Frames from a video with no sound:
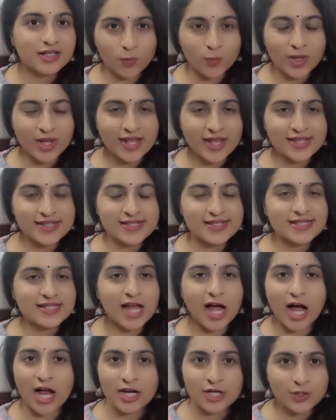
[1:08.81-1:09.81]
when I
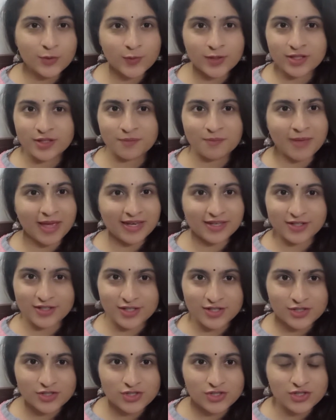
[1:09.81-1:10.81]
start doing the
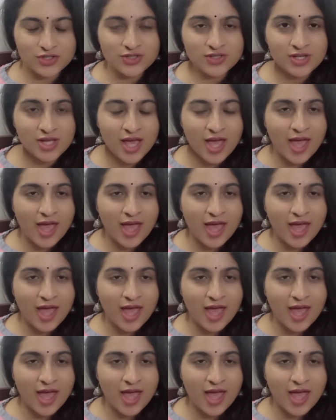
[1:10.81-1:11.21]
meditation,